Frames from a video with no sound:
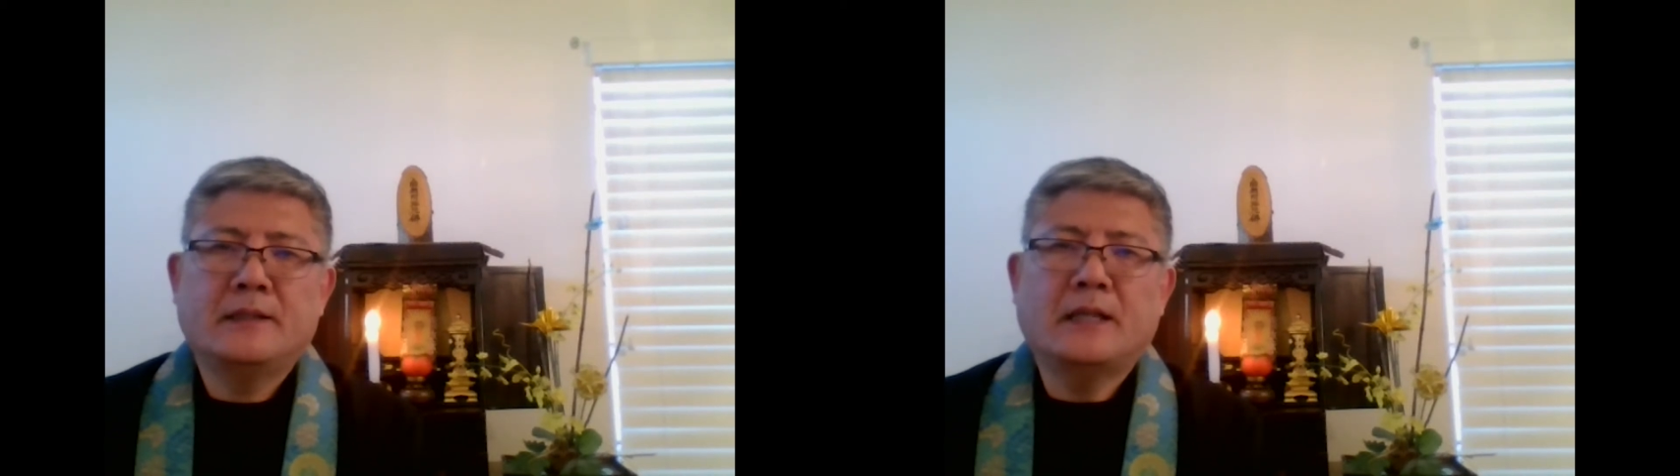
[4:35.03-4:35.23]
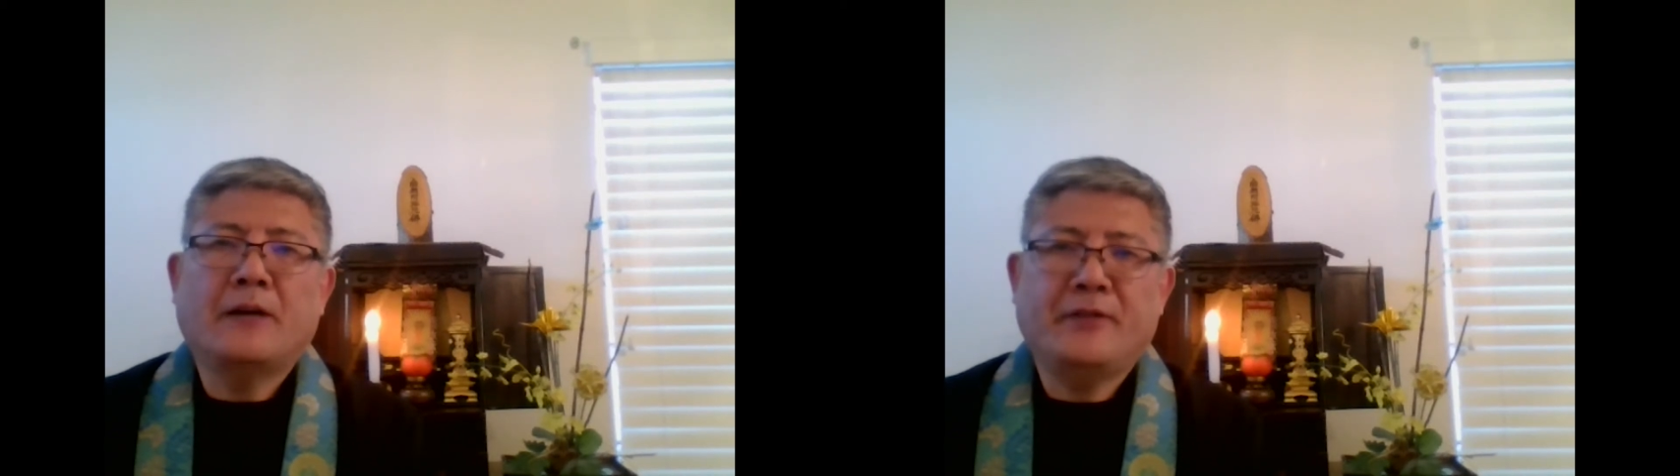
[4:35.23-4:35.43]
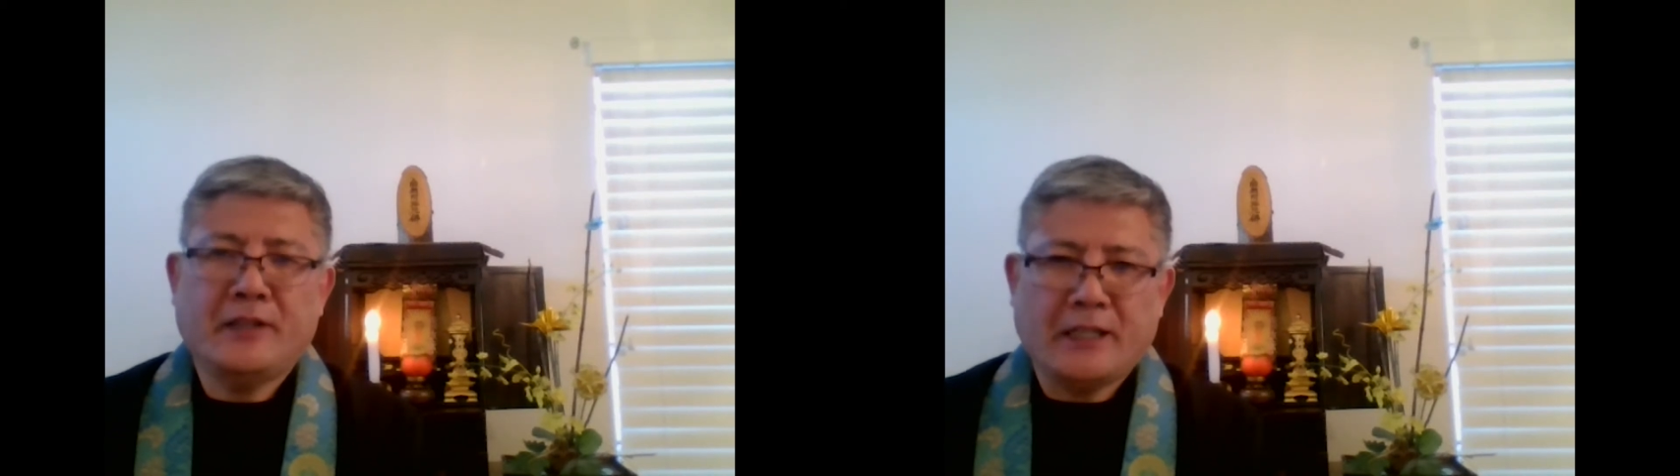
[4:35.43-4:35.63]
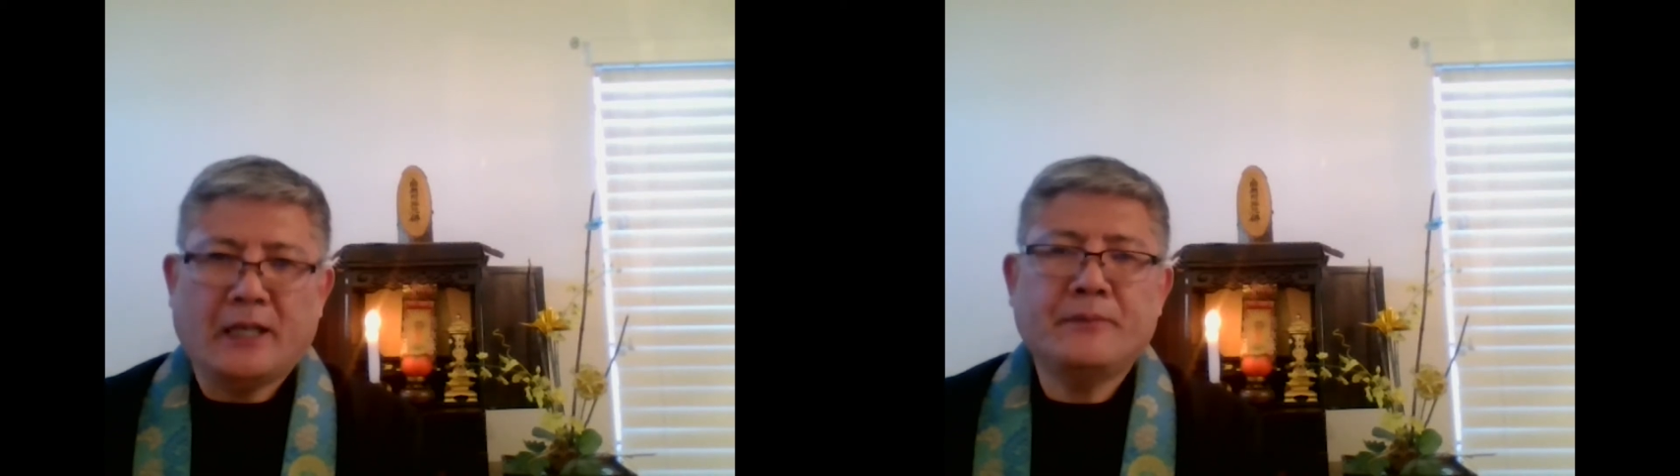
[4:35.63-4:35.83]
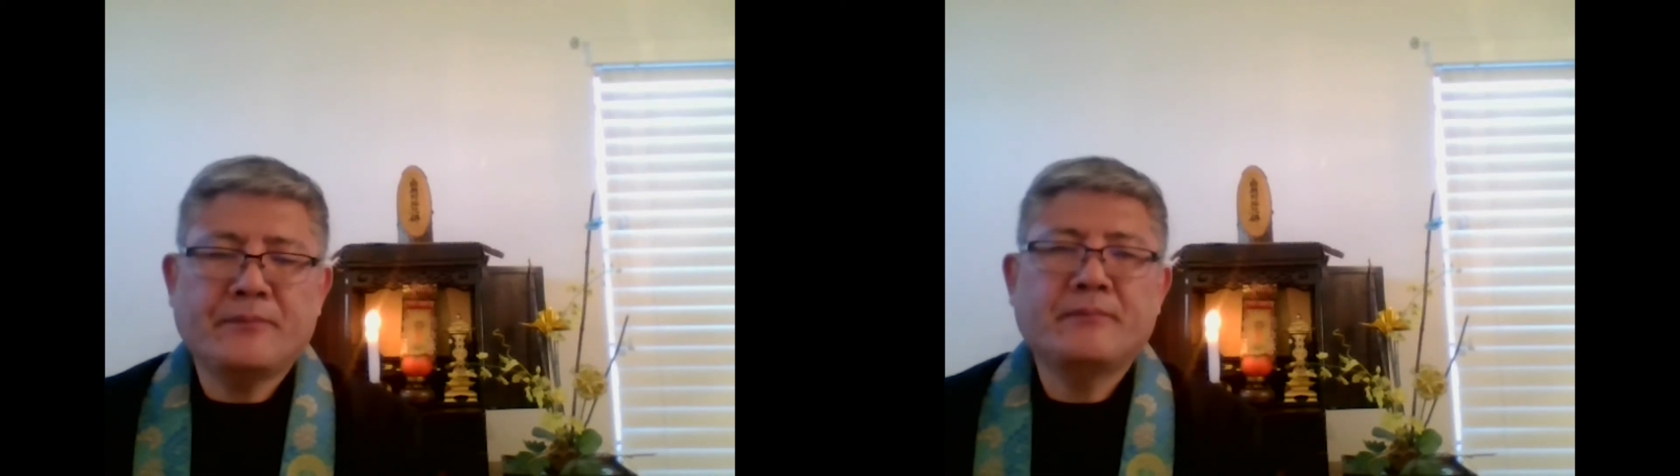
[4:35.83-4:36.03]

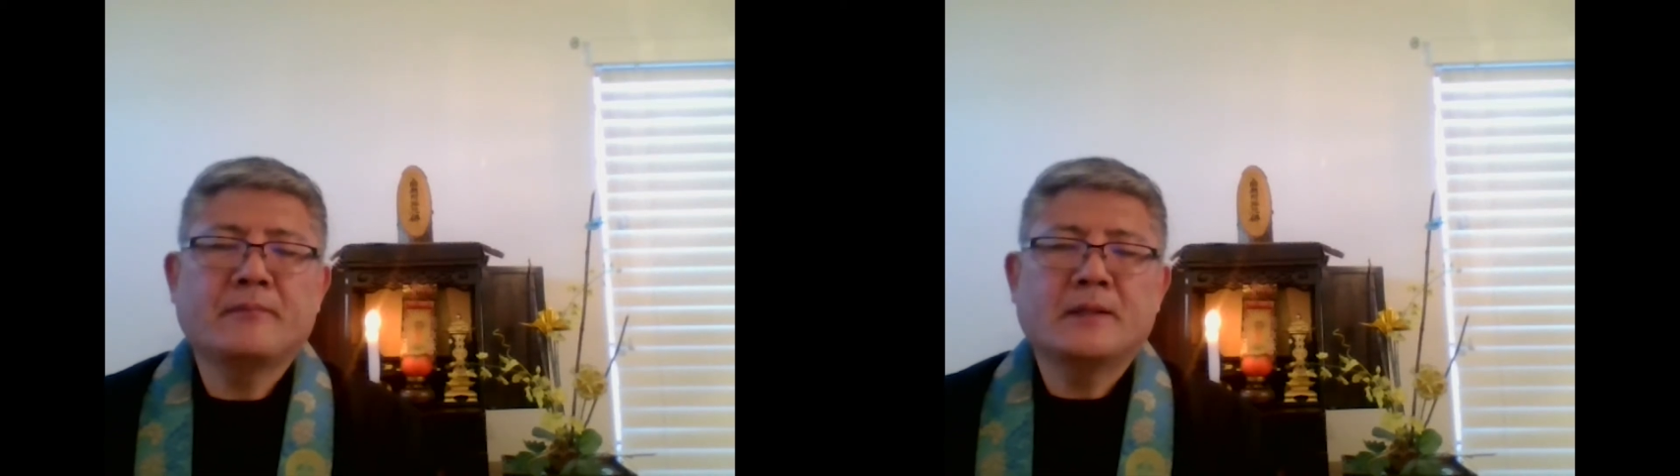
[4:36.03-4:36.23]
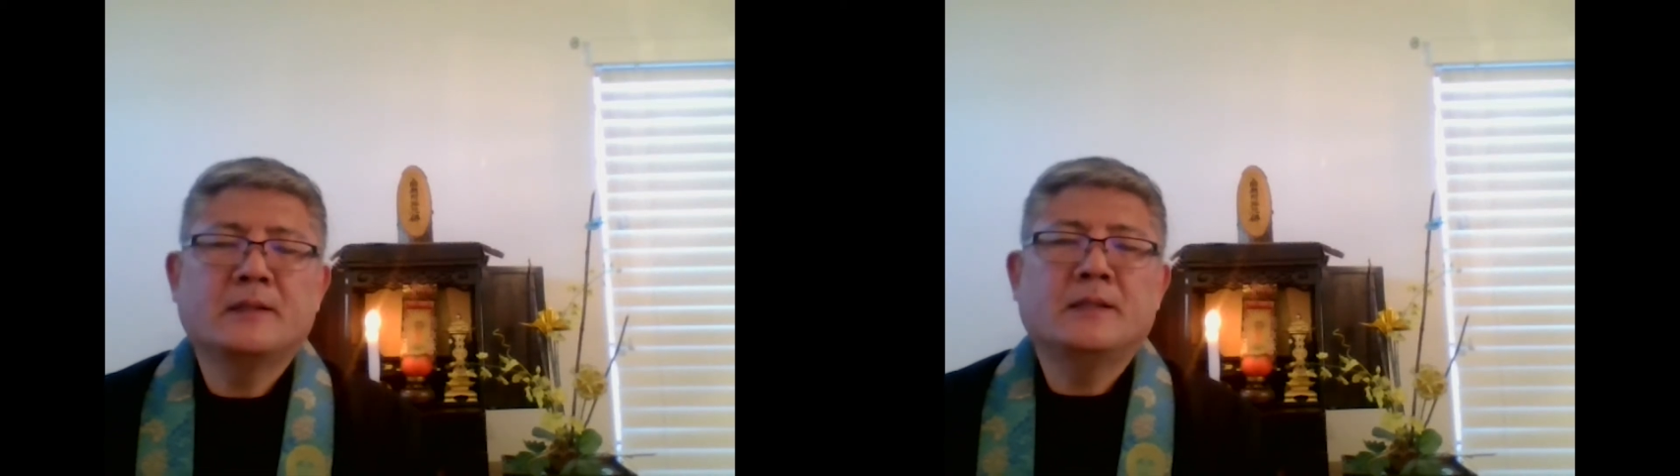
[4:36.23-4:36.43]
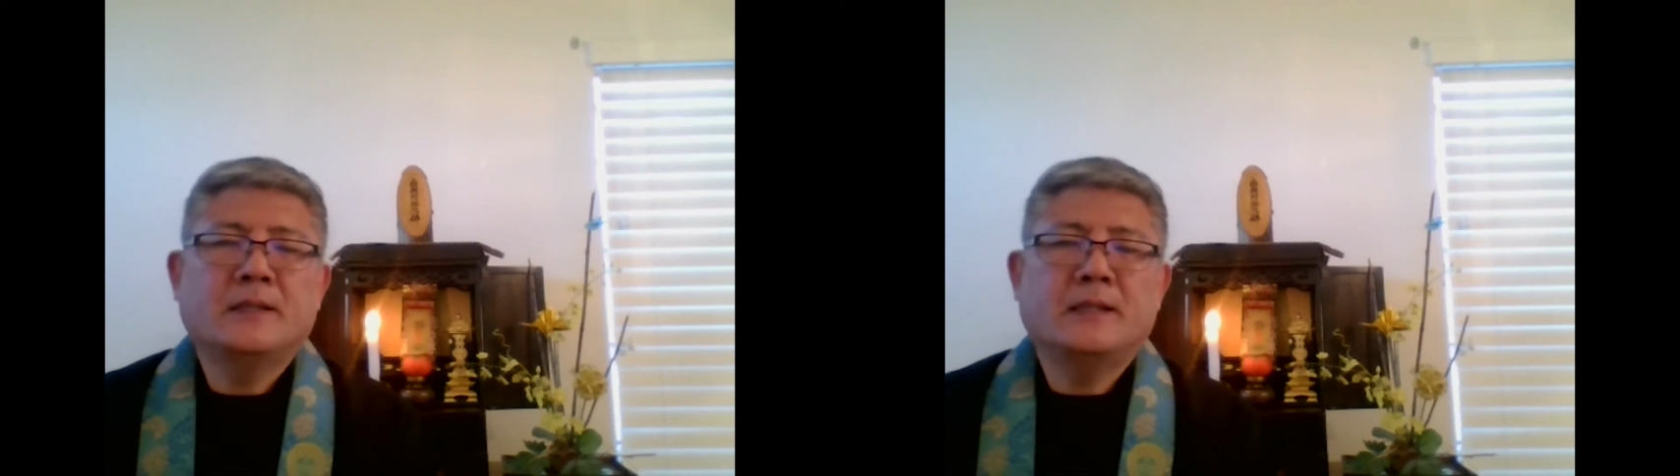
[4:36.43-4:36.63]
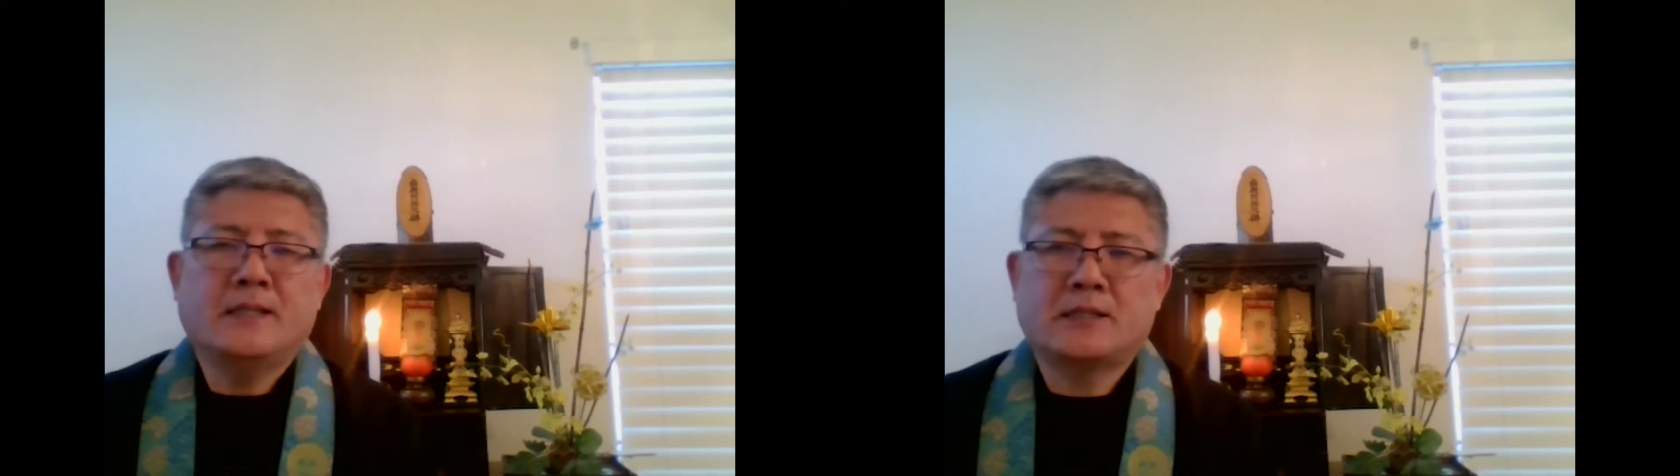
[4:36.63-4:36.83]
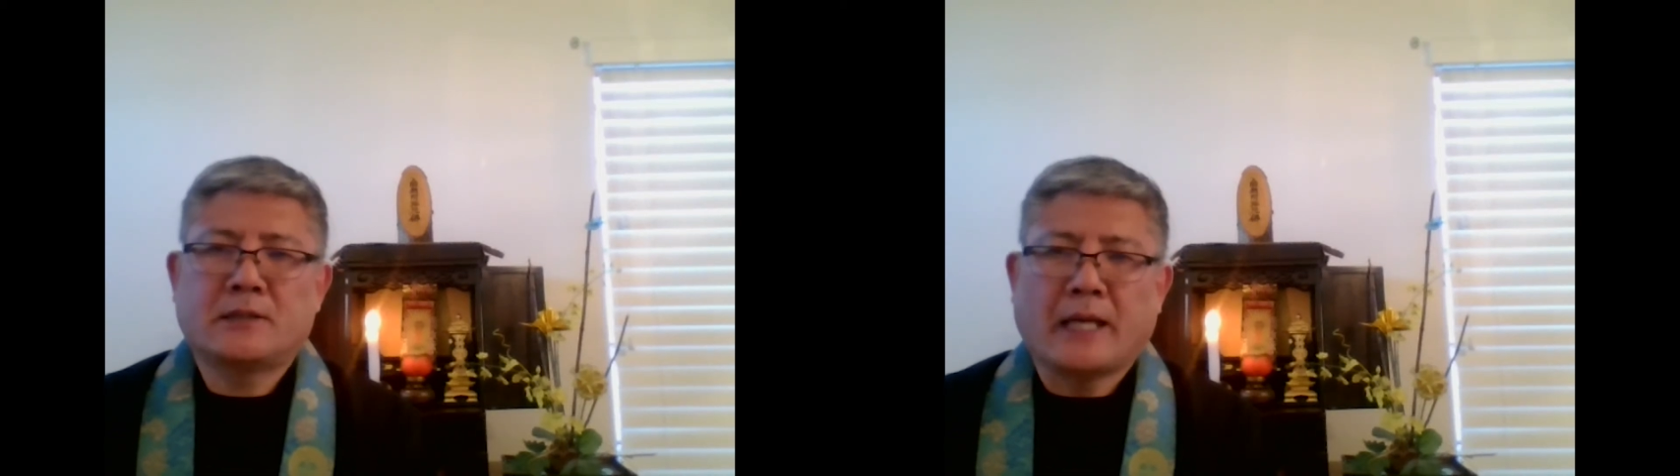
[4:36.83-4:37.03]
avidya is